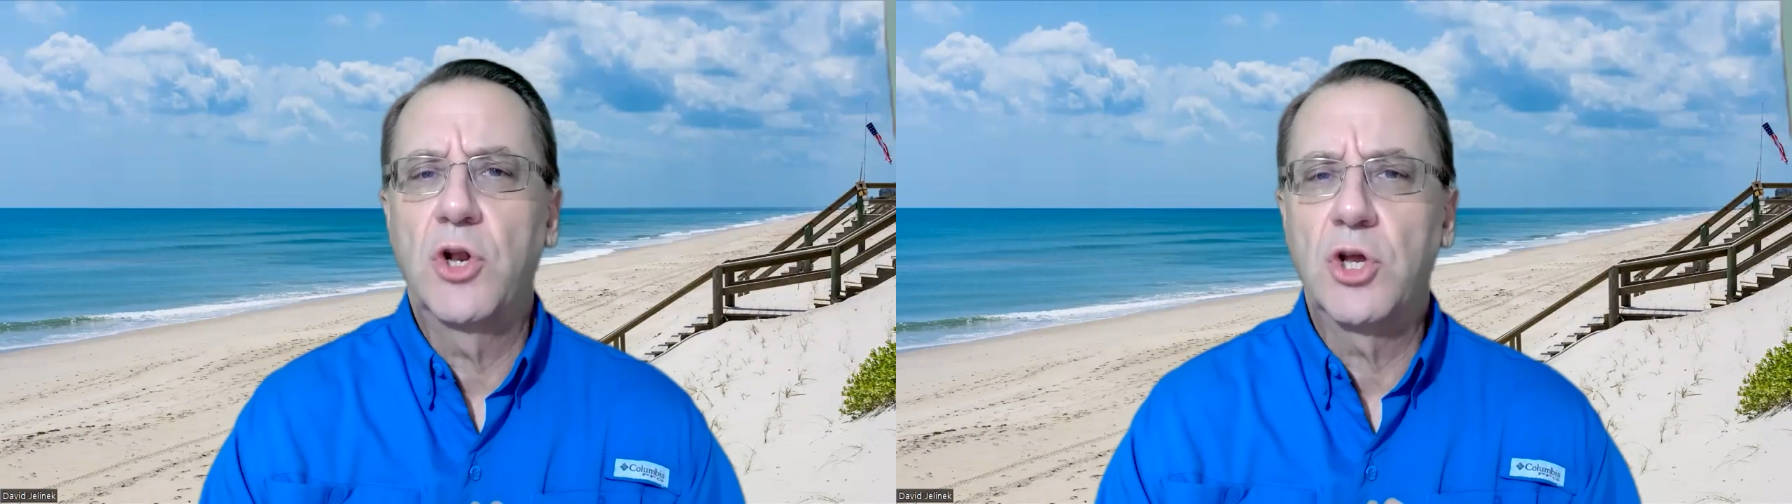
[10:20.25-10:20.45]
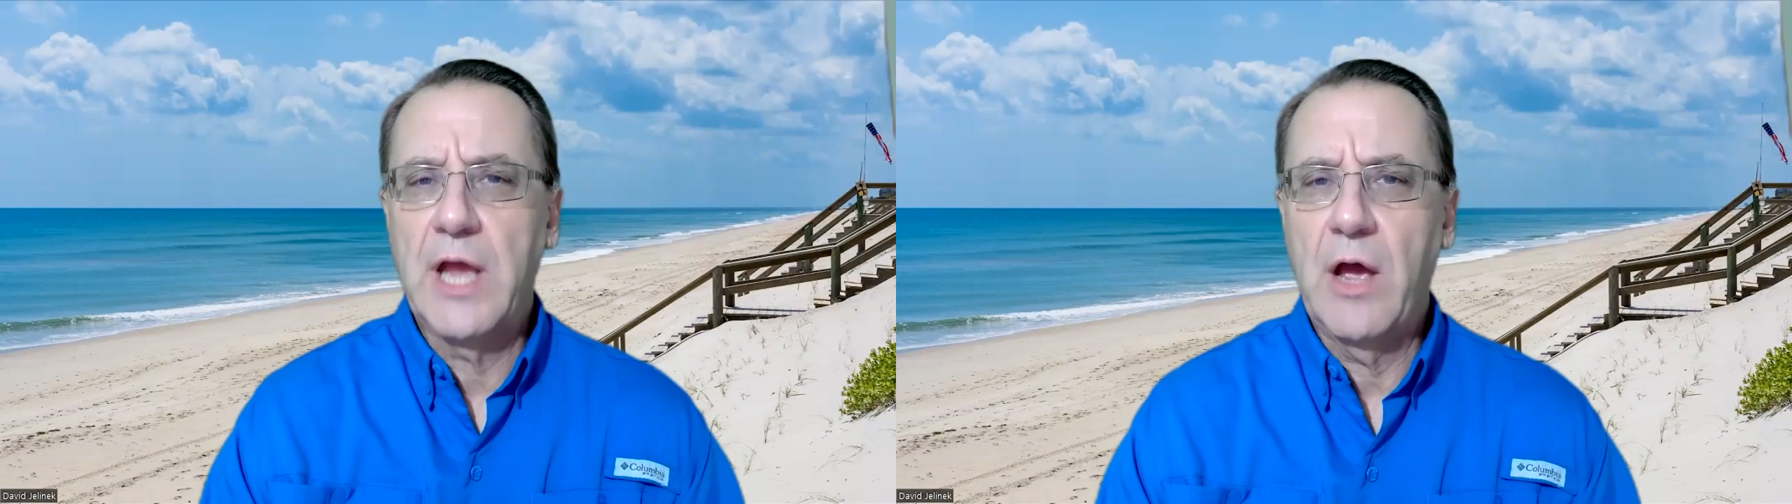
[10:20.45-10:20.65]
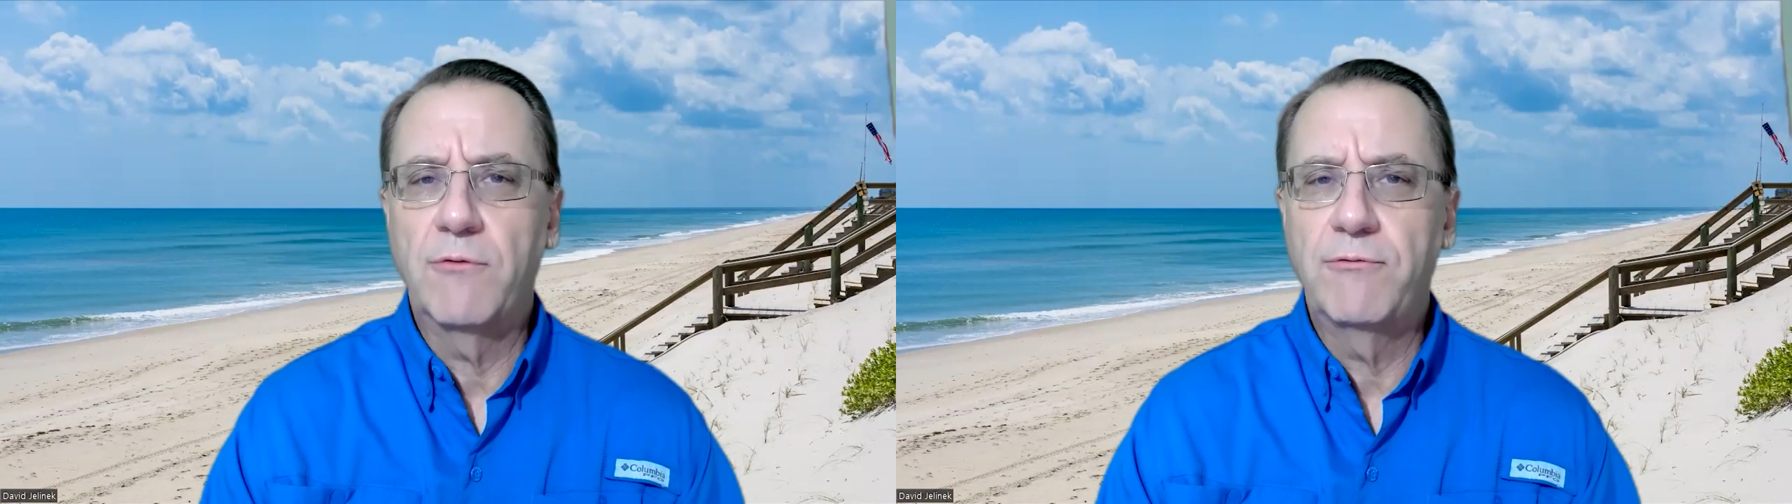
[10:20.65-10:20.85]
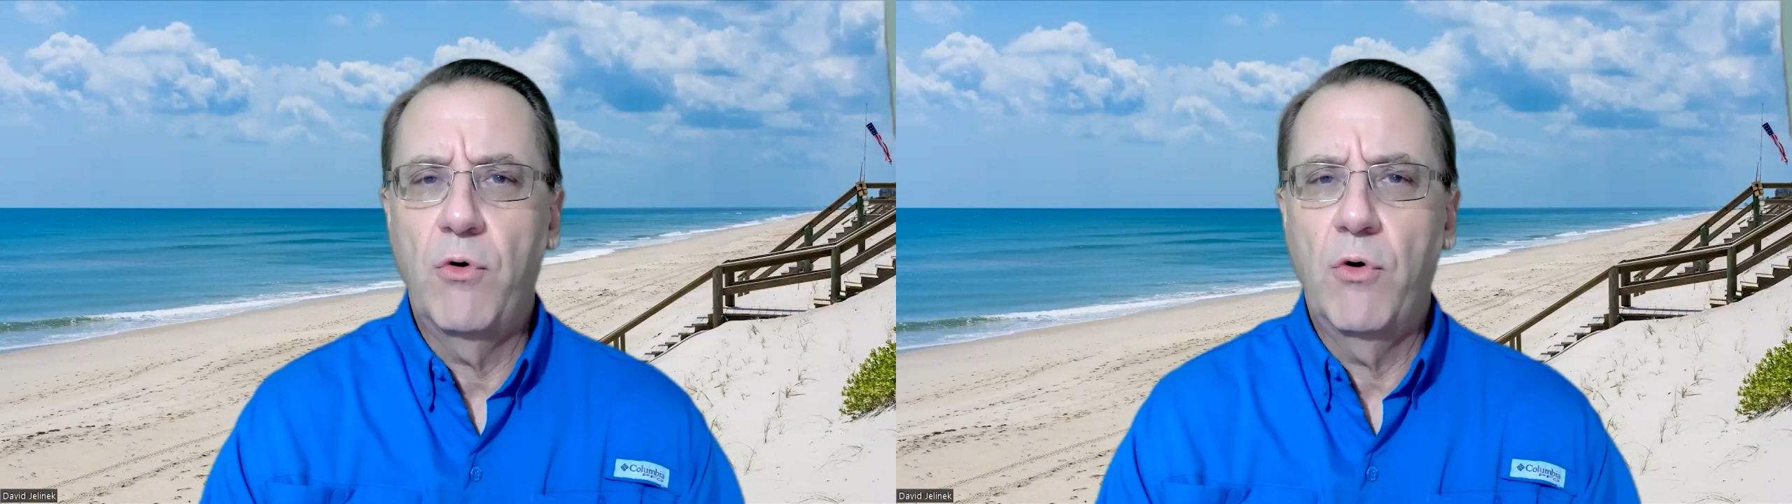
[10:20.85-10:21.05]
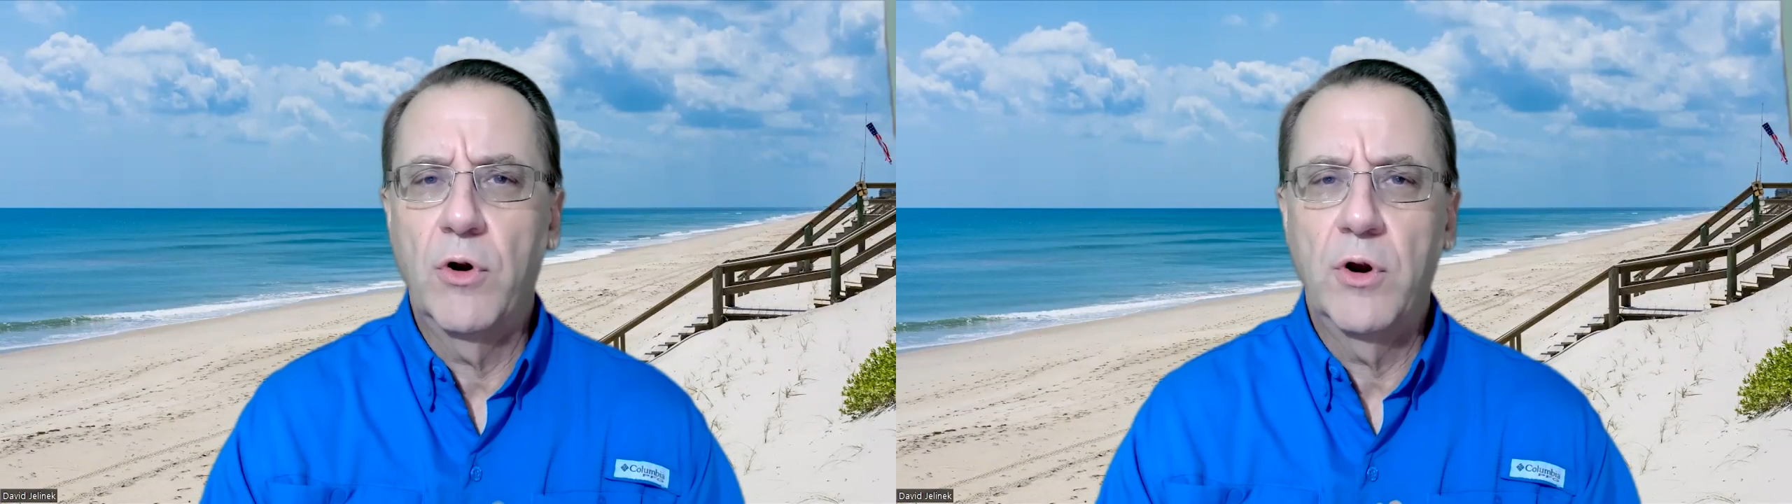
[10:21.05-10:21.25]
to look out
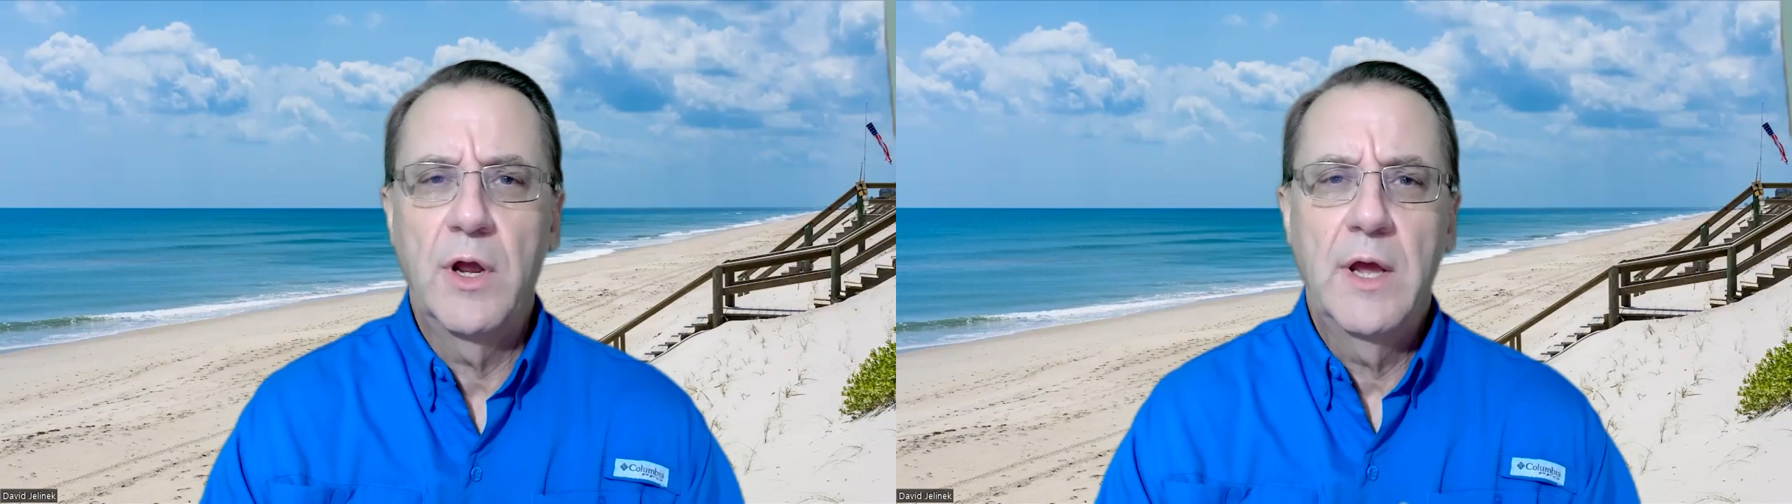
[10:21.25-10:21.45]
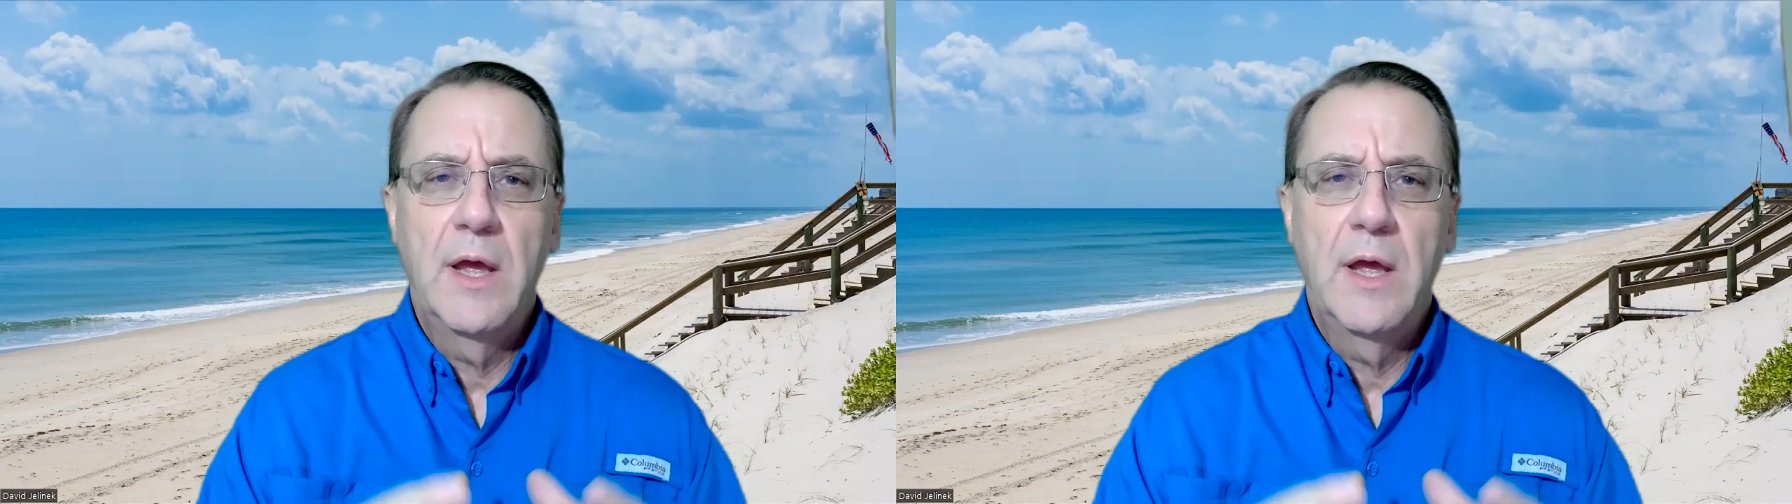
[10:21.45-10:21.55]
for.